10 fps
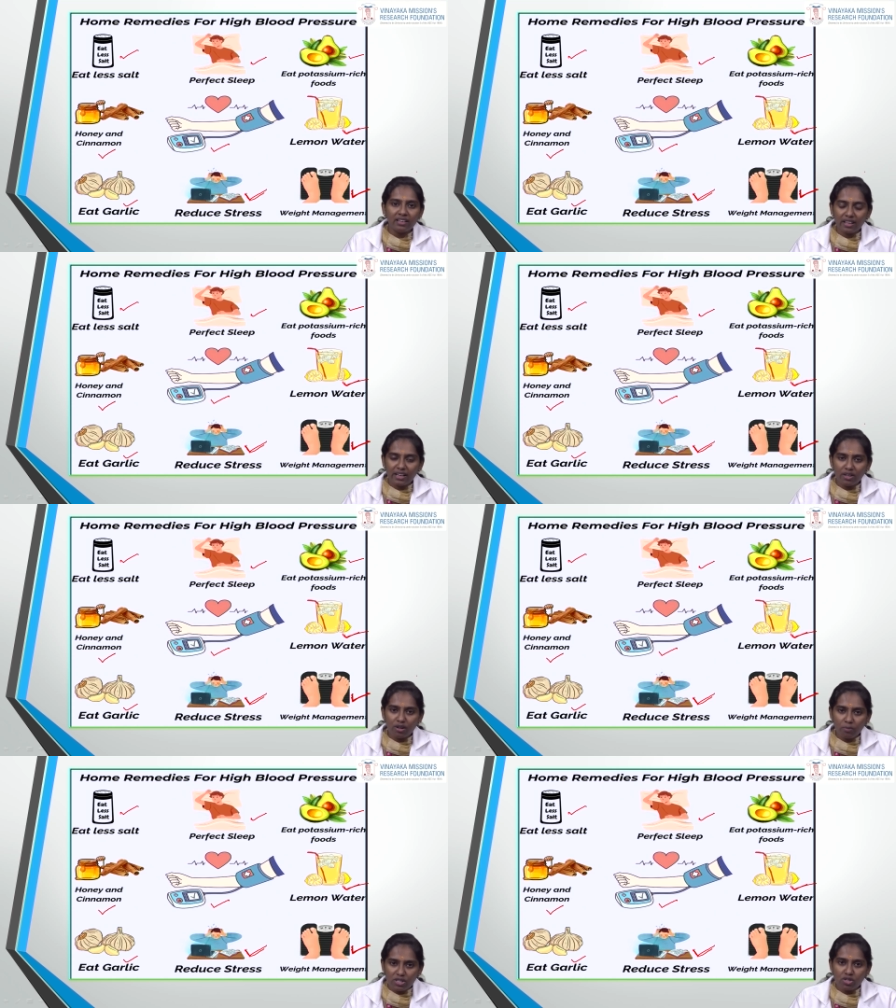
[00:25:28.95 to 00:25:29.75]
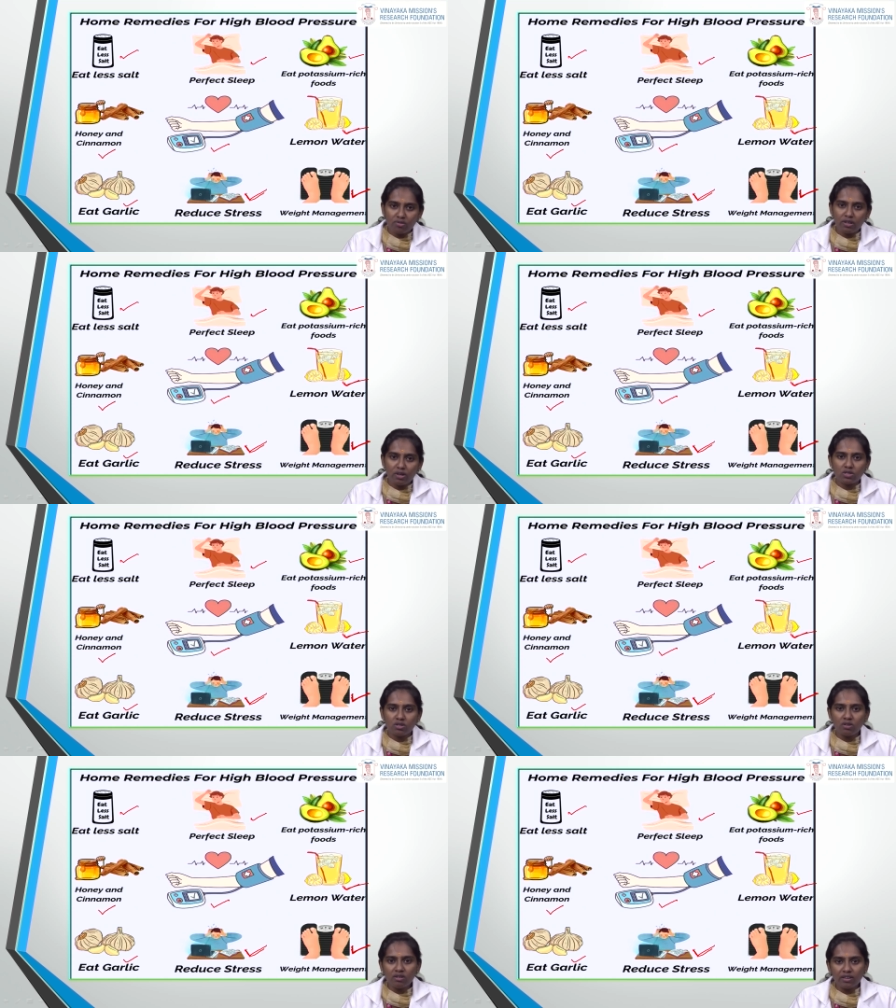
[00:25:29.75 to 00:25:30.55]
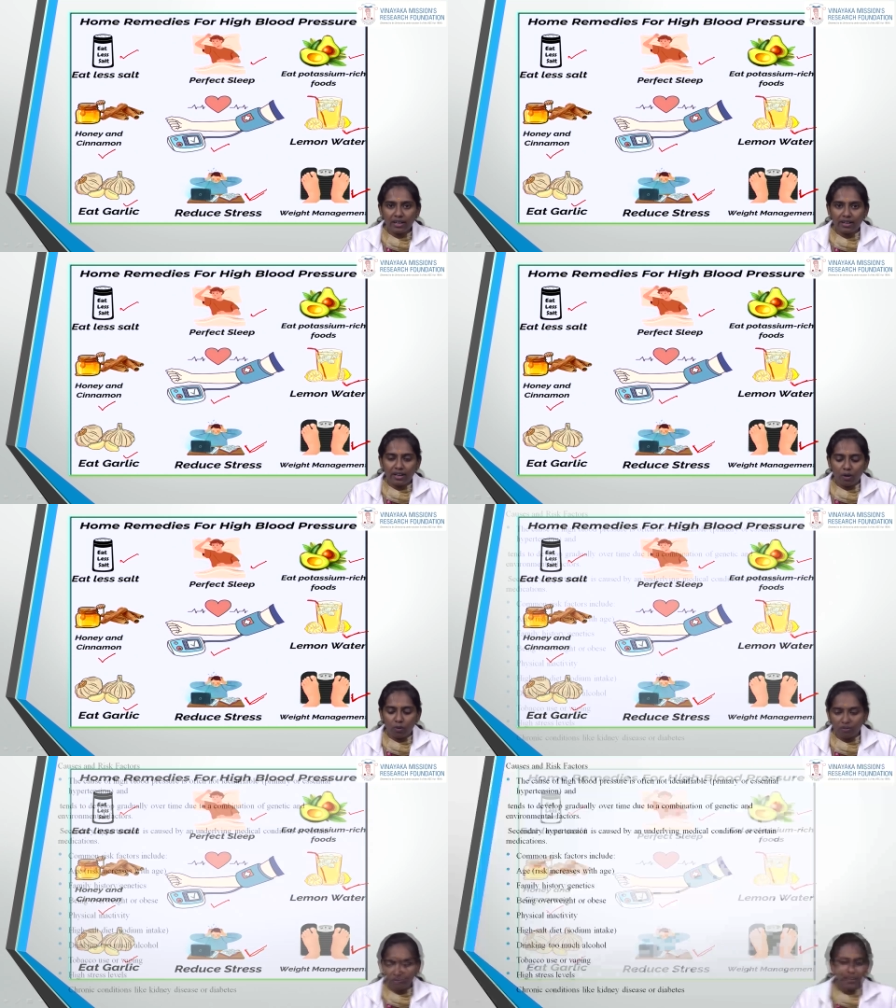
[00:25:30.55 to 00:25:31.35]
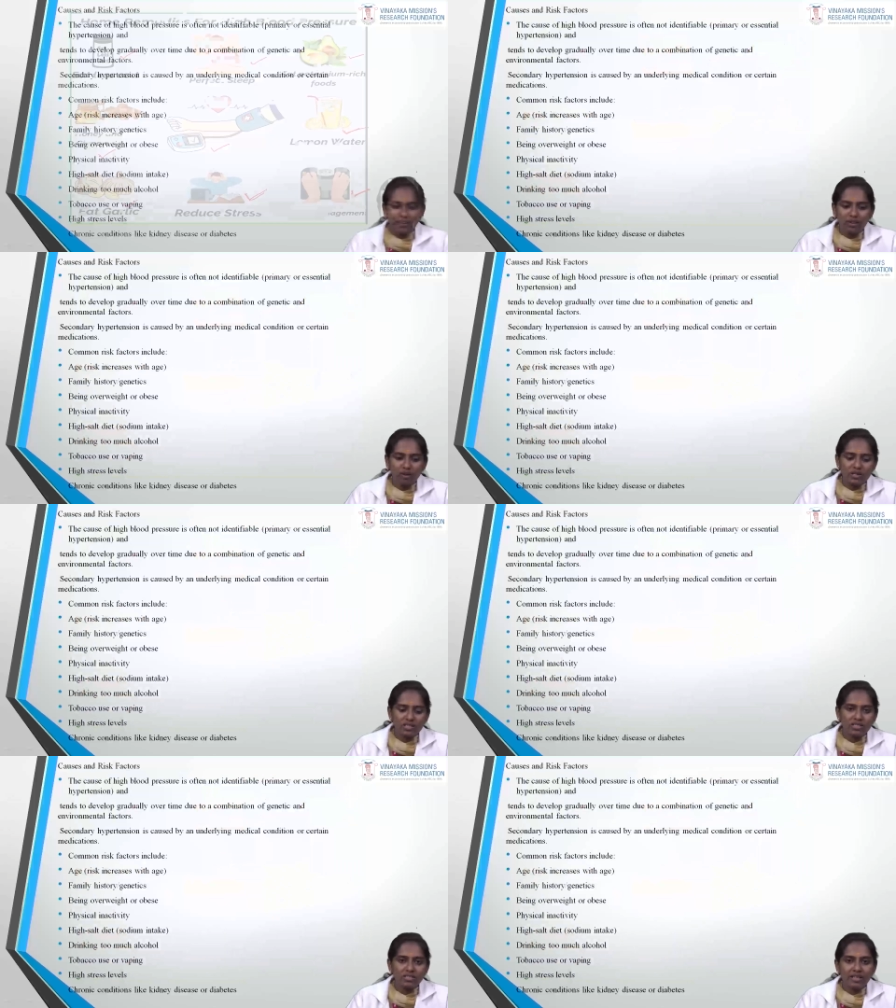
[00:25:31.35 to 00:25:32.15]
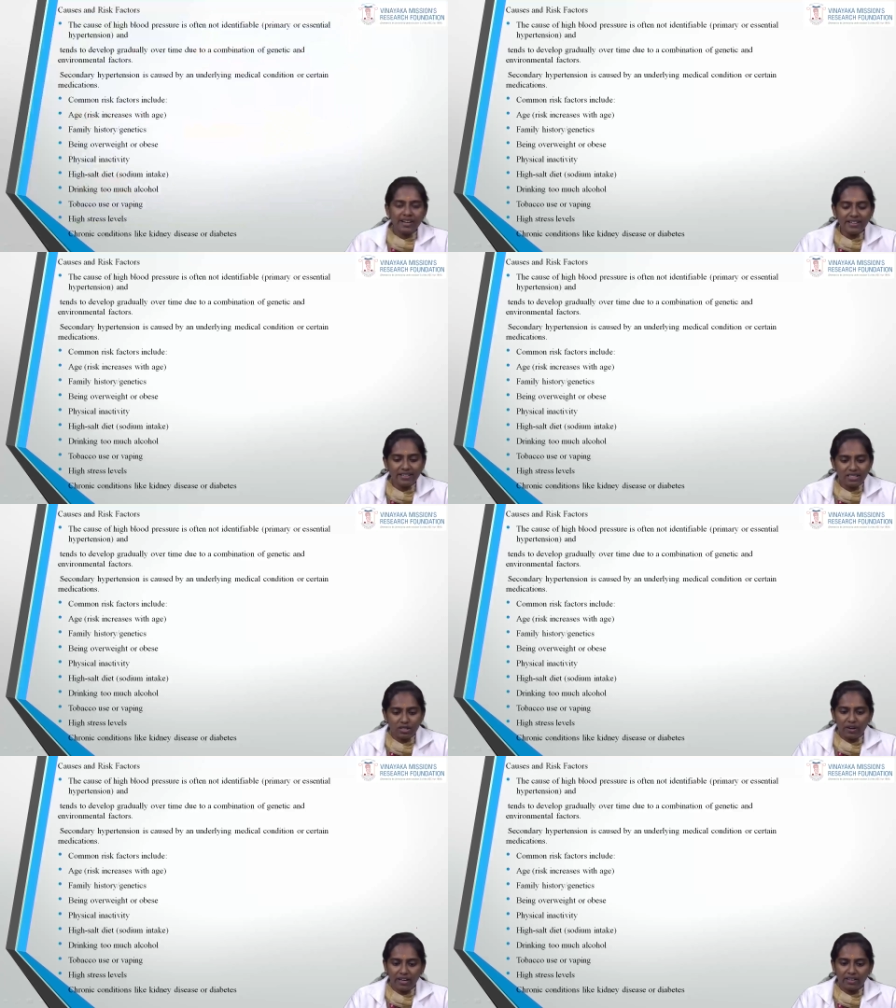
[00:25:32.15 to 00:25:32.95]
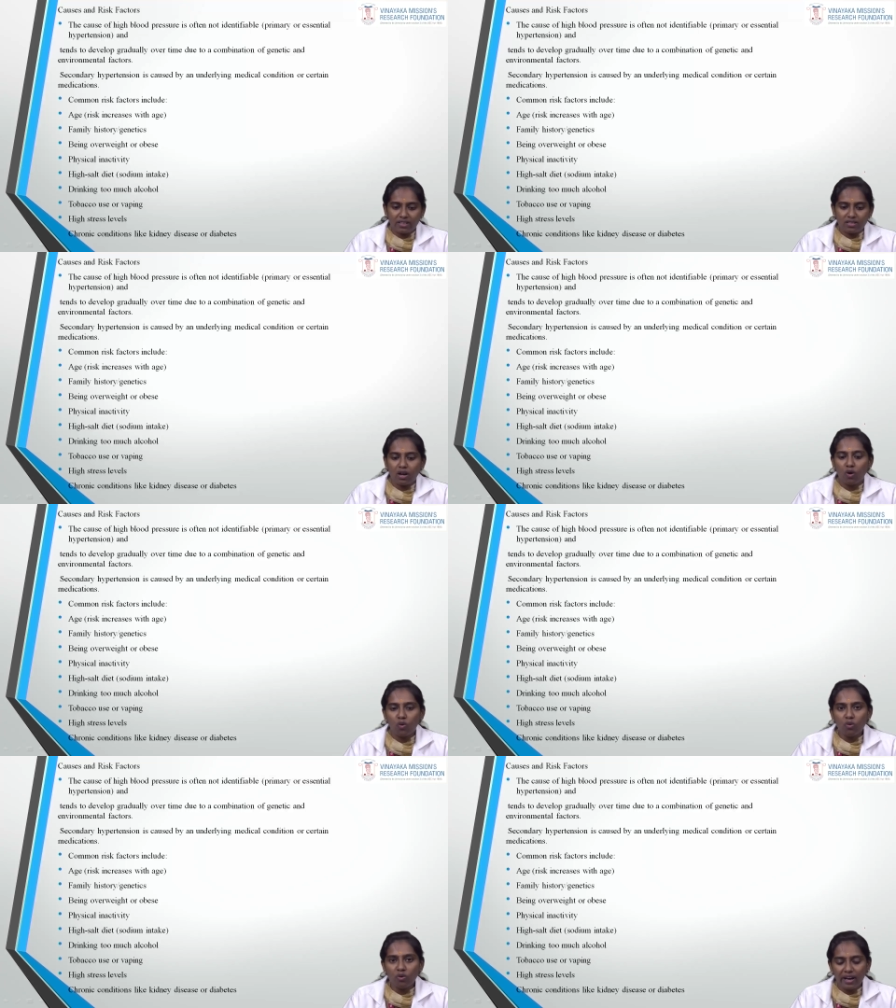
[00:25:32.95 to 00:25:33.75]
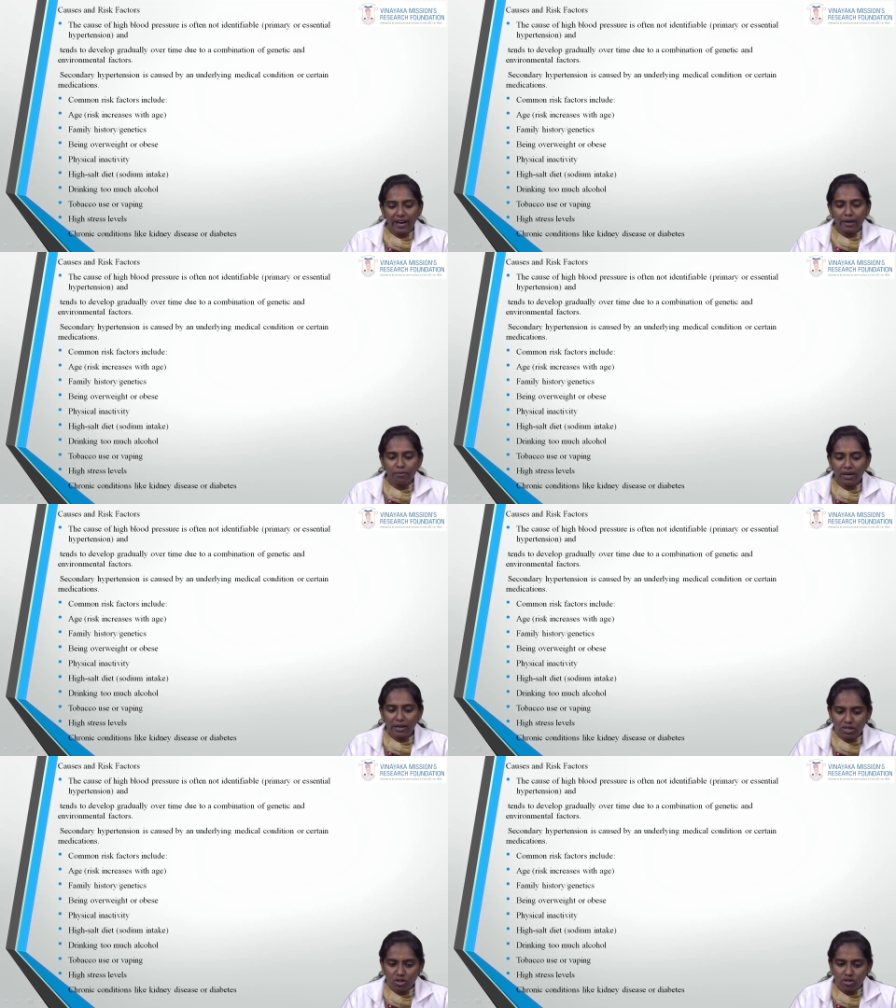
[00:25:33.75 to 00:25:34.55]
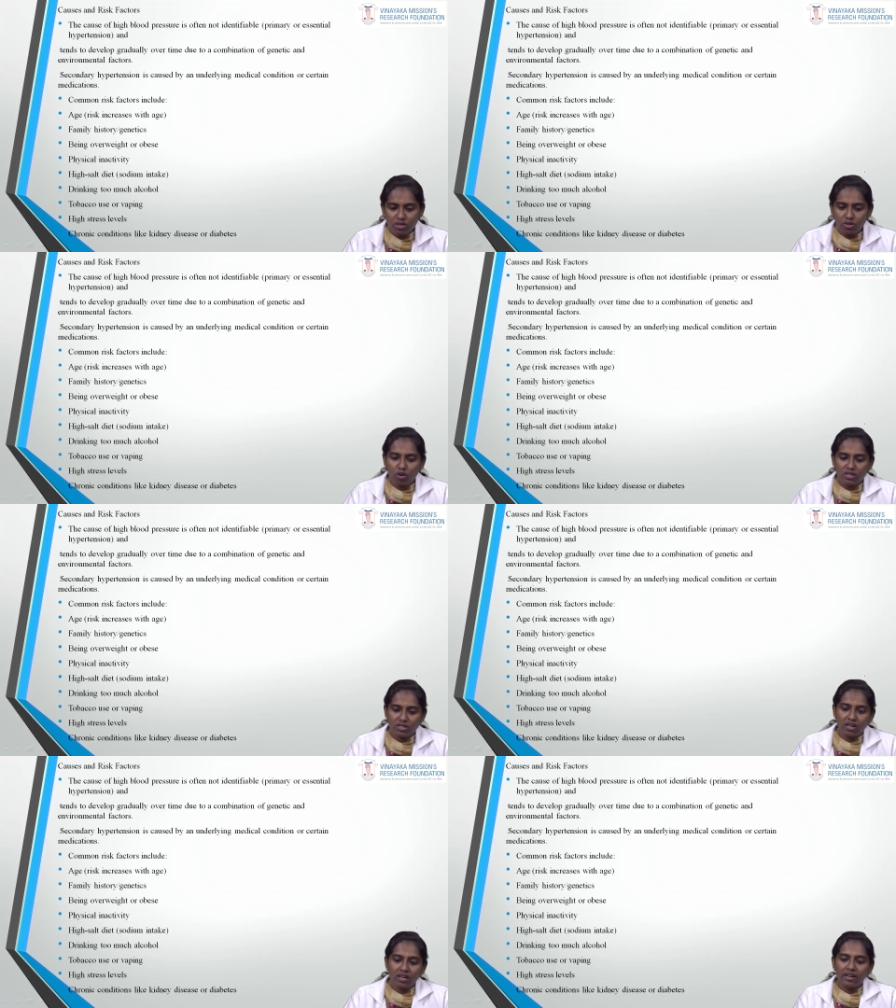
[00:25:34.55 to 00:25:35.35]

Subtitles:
Then your pressure will also get down. Then causes and risk factors. How high blood pressure is caused?